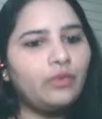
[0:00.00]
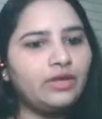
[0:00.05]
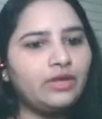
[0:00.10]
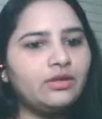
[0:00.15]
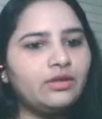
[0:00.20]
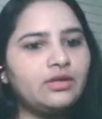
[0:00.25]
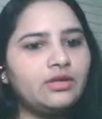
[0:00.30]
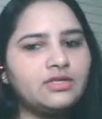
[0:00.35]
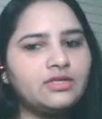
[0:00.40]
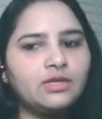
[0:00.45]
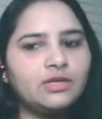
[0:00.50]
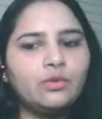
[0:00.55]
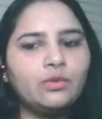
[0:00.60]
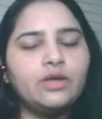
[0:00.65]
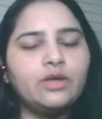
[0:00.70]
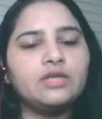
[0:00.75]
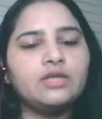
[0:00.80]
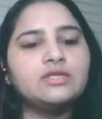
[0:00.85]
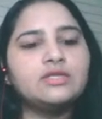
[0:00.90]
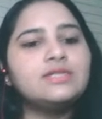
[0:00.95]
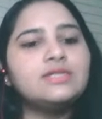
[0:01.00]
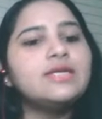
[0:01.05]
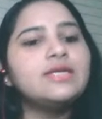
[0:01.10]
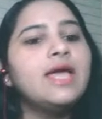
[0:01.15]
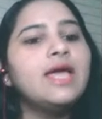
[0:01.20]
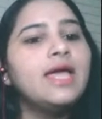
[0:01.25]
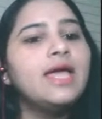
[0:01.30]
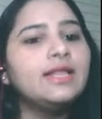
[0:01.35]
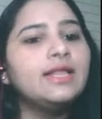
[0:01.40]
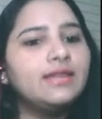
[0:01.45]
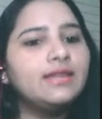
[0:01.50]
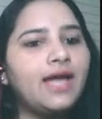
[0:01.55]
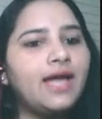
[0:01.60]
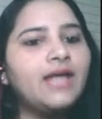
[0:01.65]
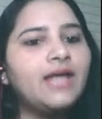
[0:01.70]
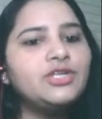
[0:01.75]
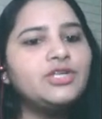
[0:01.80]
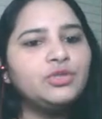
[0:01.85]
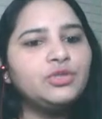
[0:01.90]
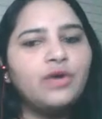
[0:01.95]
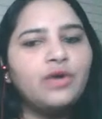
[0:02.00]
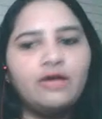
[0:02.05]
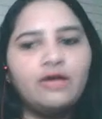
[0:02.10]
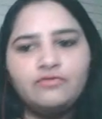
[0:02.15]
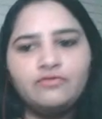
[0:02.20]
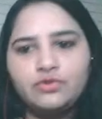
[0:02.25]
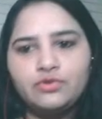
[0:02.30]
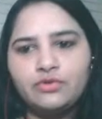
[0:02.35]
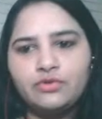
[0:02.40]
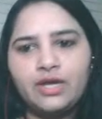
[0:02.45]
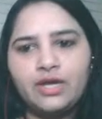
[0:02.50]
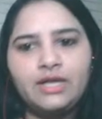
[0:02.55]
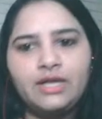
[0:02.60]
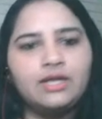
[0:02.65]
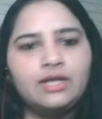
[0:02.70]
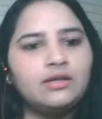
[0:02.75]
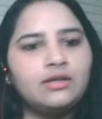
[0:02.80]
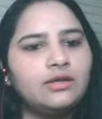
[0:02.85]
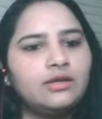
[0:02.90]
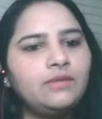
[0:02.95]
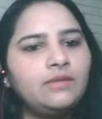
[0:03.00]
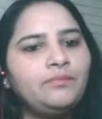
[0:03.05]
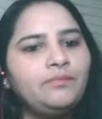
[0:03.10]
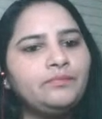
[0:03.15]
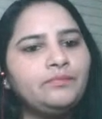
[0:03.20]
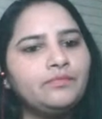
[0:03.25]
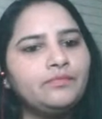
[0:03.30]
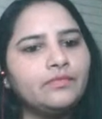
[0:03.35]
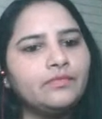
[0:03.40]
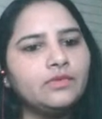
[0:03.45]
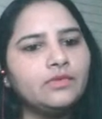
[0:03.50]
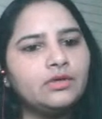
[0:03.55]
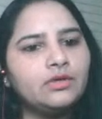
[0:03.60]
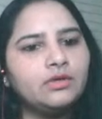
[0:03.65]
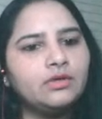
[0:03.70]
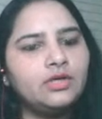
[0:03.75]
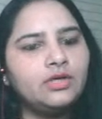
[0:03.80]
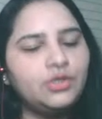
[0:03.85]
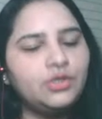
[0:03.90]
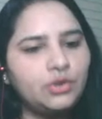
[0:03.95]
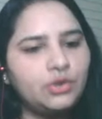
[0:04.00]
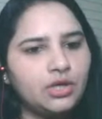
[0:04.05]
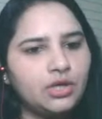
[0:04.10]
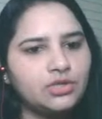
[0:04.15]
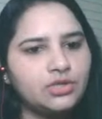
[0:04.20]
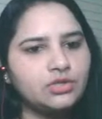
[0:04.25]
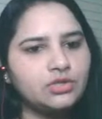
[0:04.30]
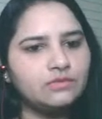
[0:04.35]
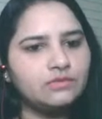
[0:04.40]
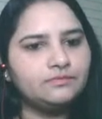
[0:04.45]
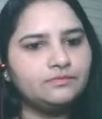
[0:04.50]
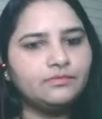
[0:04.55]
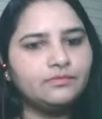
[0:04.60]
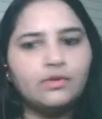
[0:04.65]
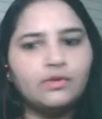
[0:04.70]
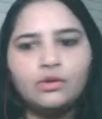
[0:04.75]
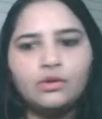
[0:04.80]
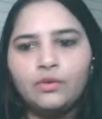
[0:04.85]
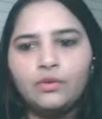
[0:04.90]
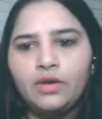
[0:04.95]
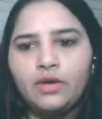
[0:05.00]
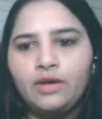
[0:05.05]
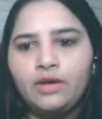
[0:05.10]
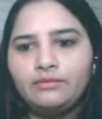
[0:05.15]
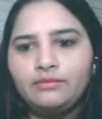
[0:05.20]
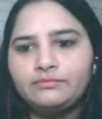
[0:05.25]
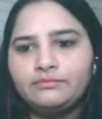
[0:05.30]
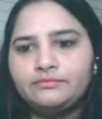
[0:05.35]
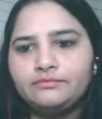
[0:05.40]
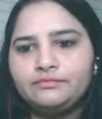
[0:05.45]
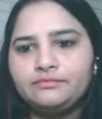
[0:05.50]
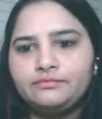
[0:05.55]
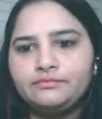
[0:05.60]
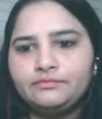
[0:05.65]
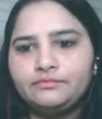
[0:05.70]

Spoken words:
are outweighing the disadvantages, that you have to write in the introduction. Okay.